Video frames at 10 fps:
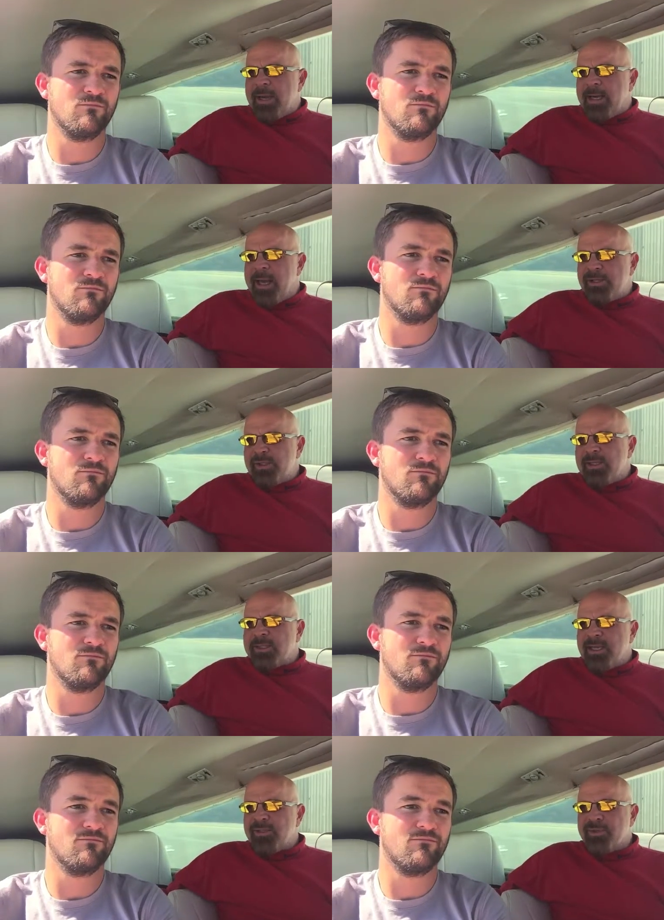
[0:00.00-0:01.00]
Speaker 1: trading hedges, it
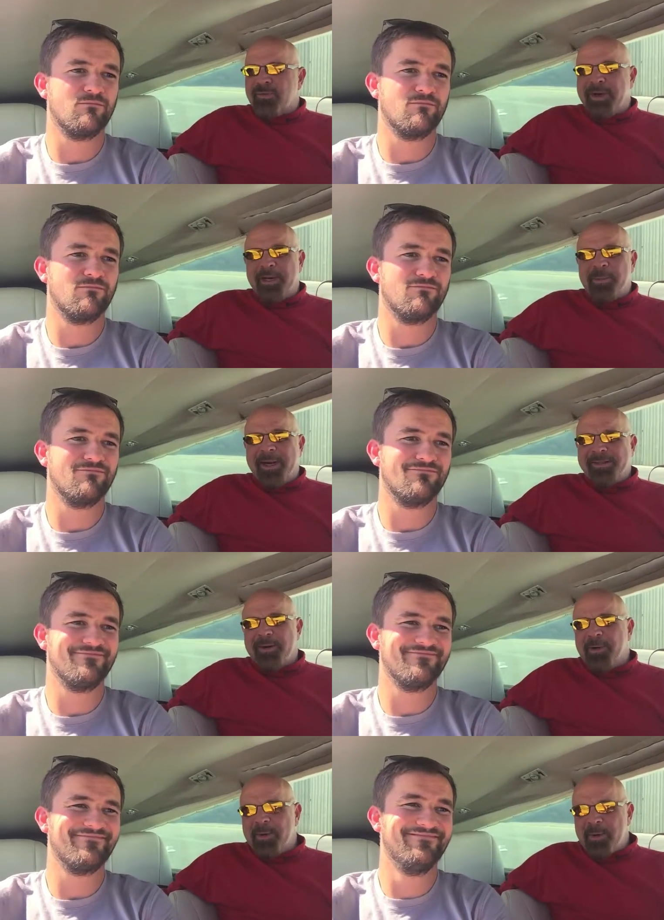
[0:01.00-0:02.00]
sounds so funny to me because
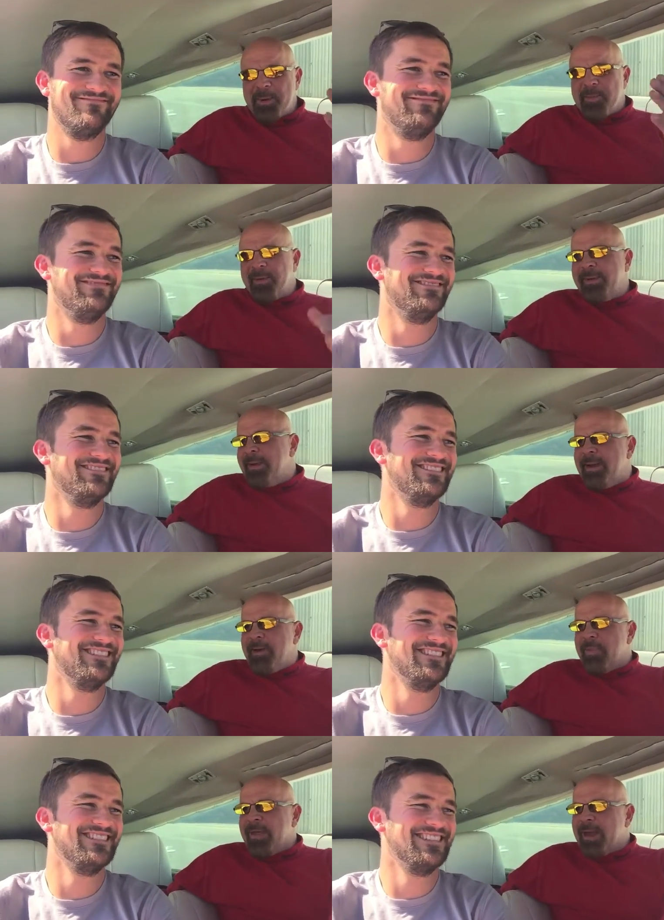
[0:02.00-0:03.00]
I wonder what people
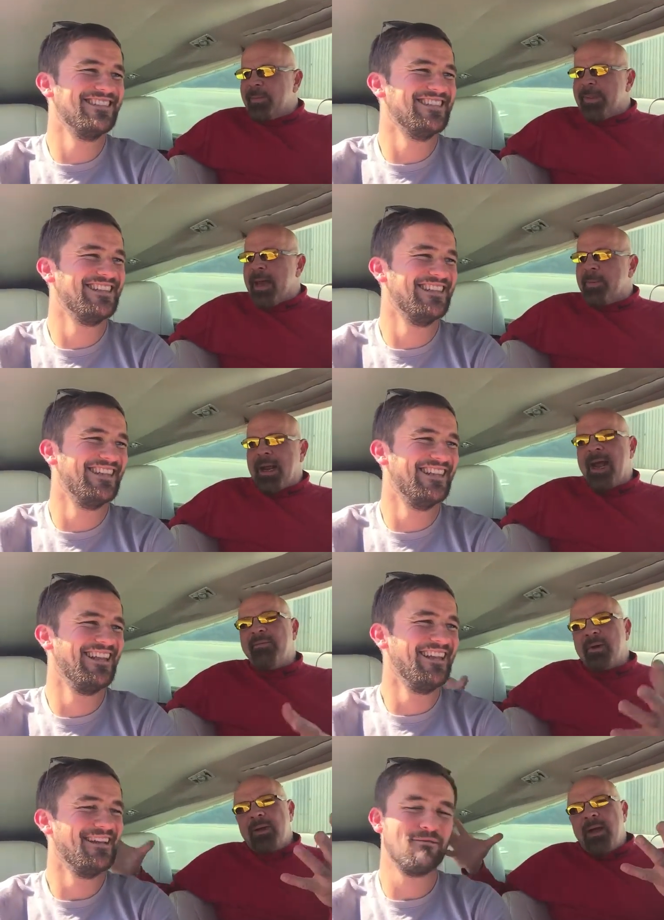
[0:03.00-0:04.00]
think with that. But I
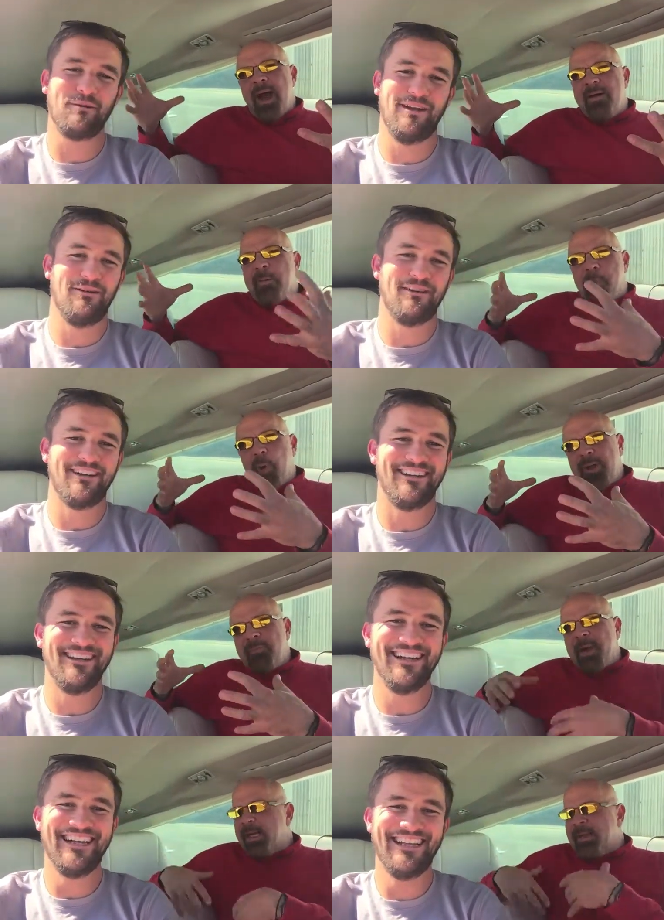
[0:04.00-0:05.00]
have a I have a pool of
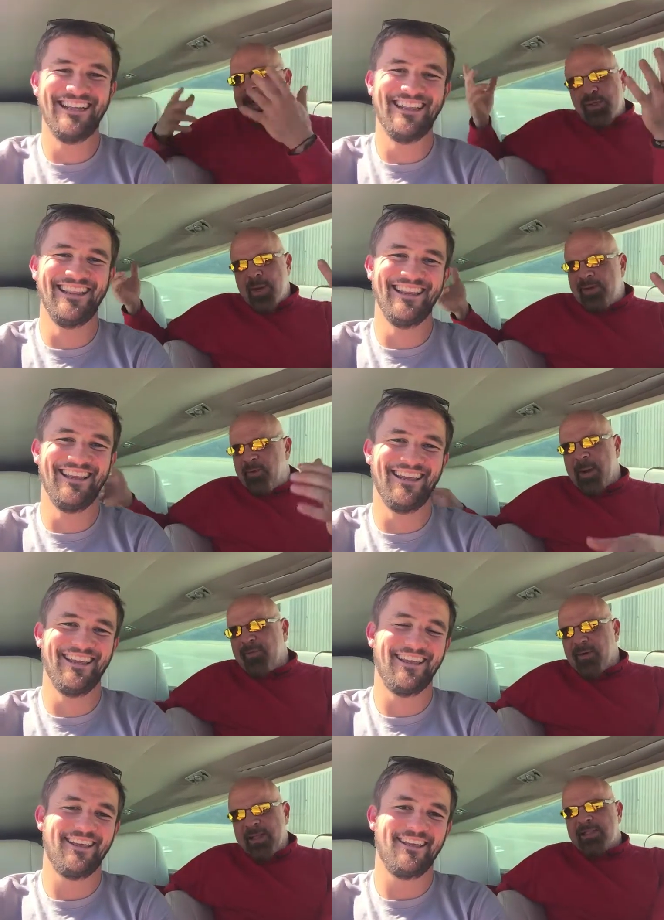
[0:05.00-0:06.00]
money that I trade for my
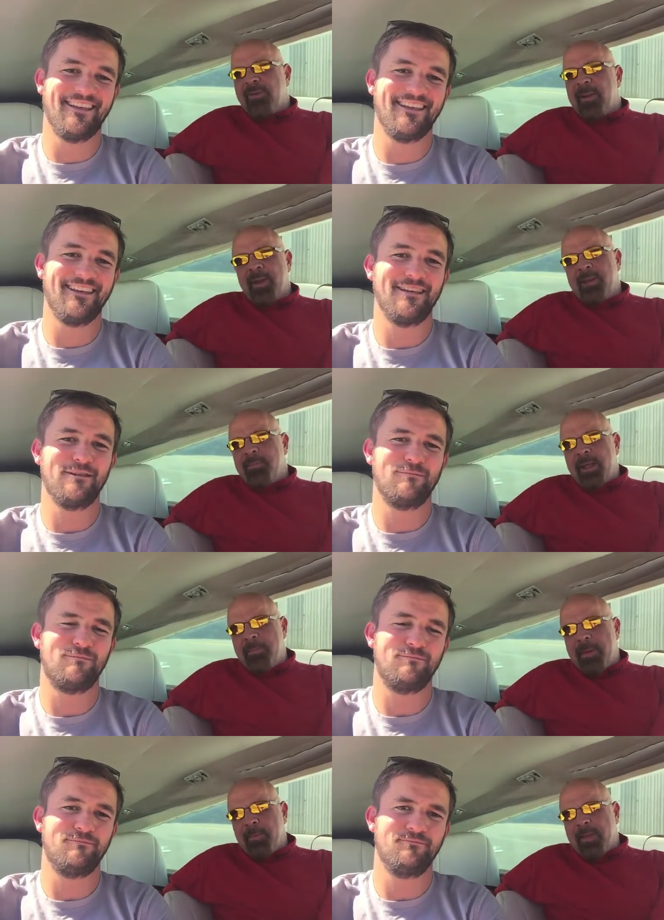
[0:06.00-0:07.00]
friends, family, and,
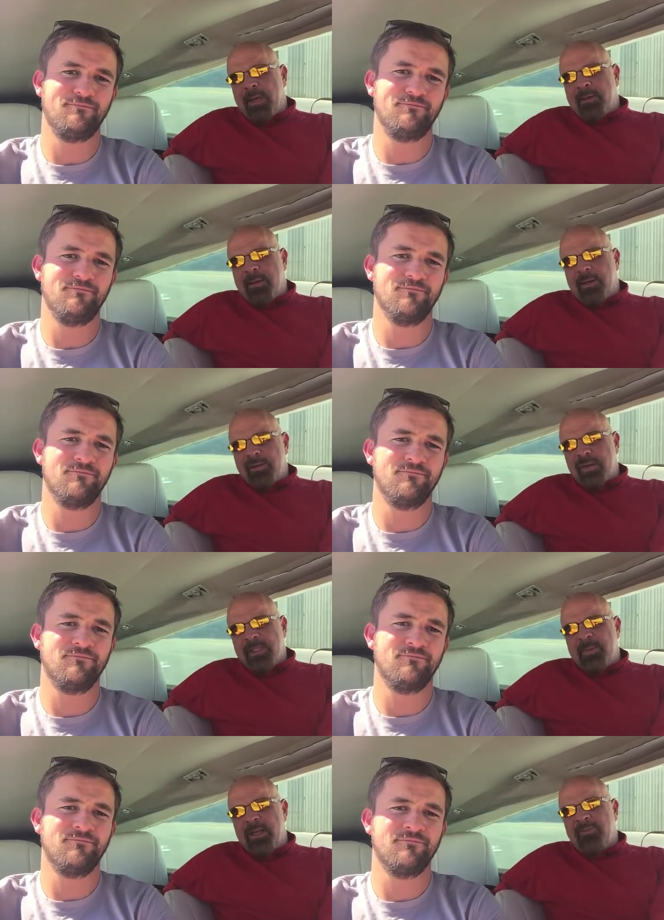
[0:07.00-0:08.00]
and people that you know
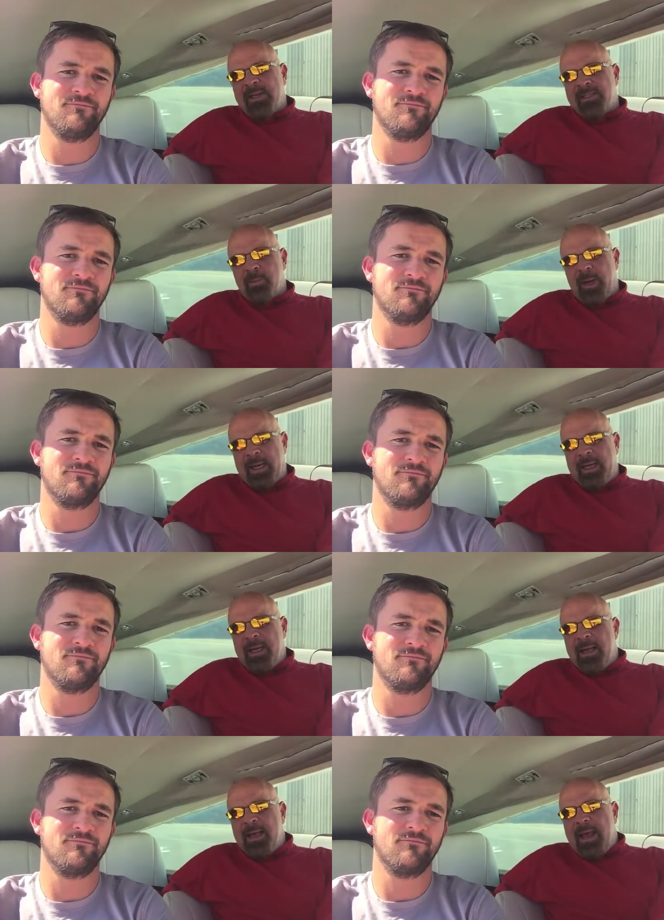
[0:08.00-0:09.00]
trust me to invest their money,
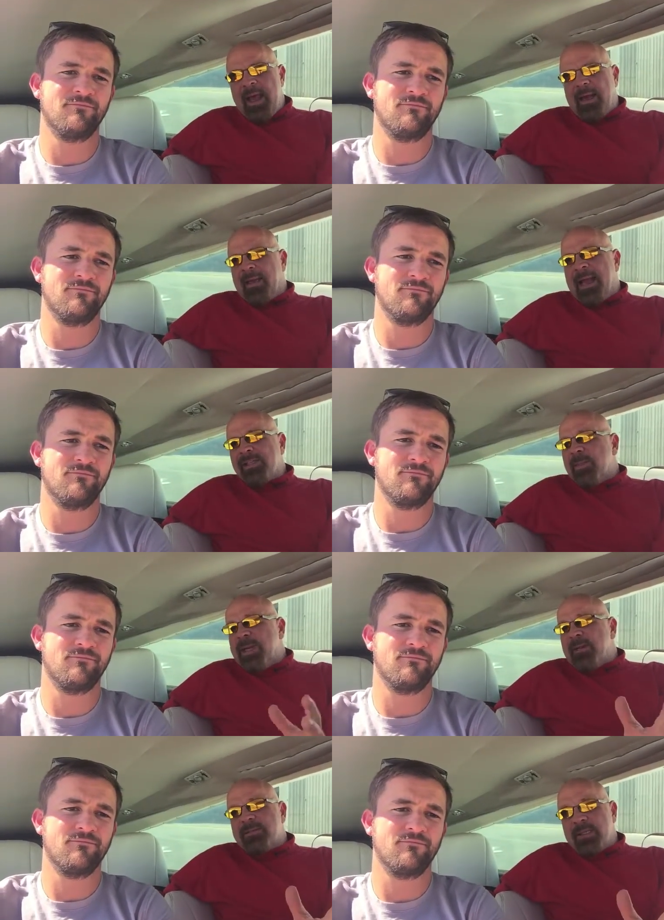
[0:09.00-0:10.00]
and it allows me
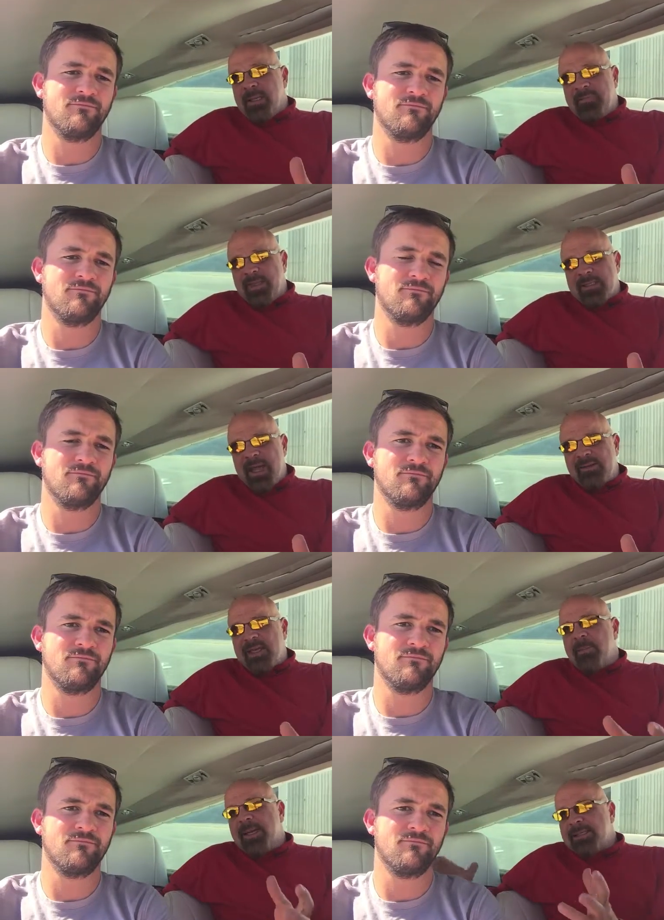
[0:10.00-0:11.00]
to to live this
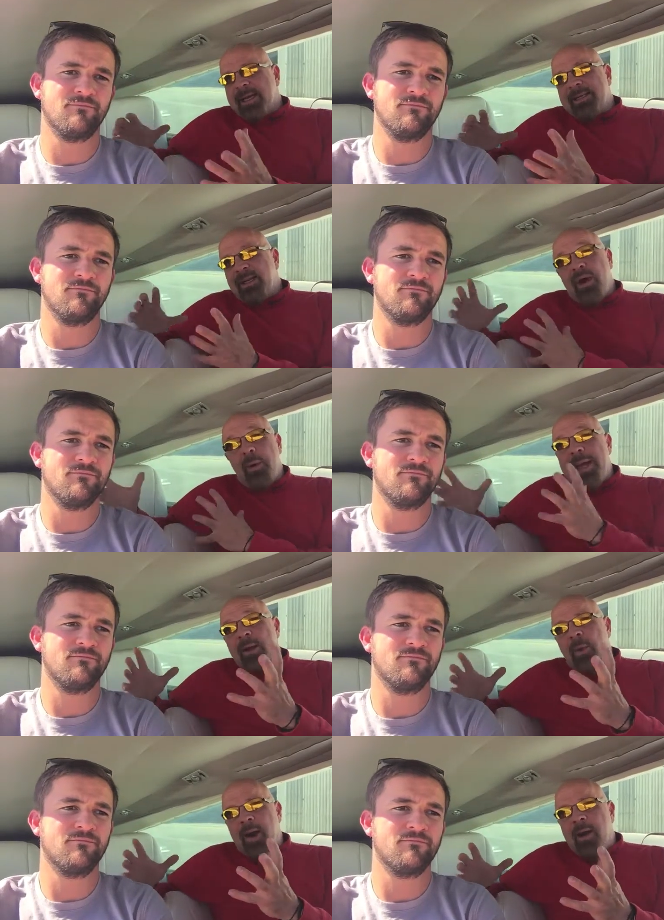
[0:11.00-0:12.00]
lifestyle because I get to go
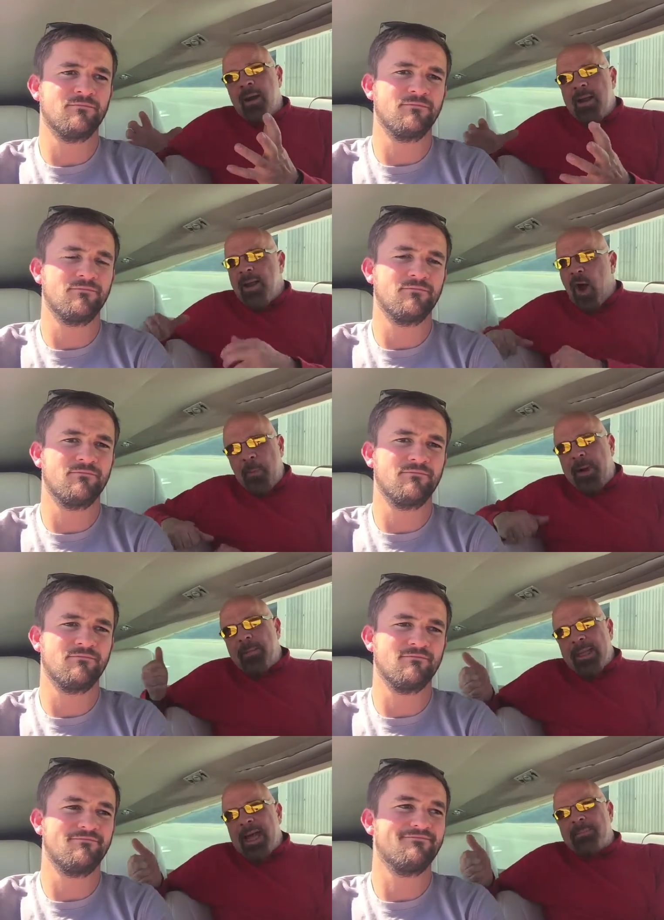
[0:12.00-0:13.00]
anywhere, open up
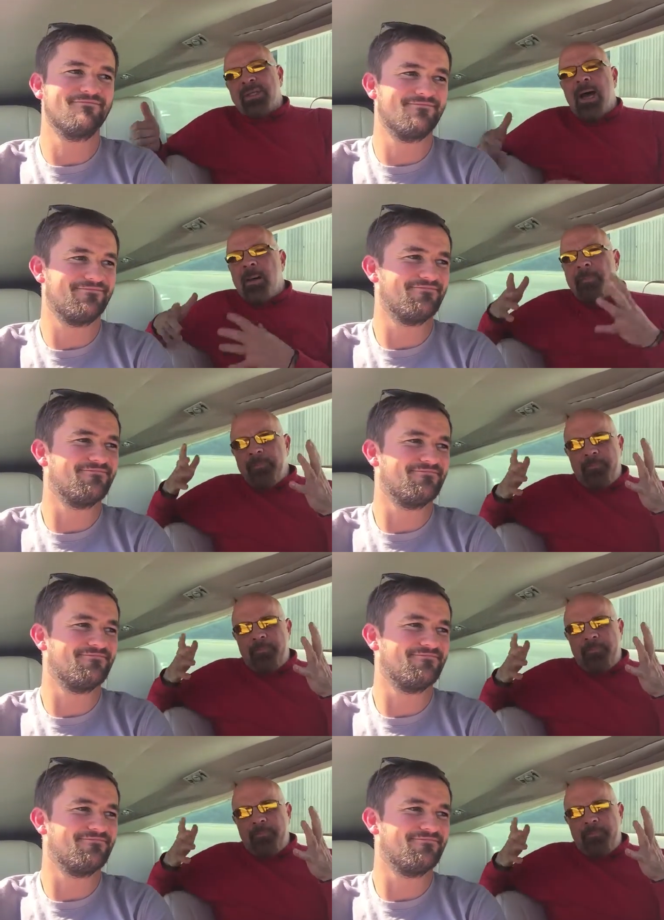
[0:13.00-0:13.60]
my laptop,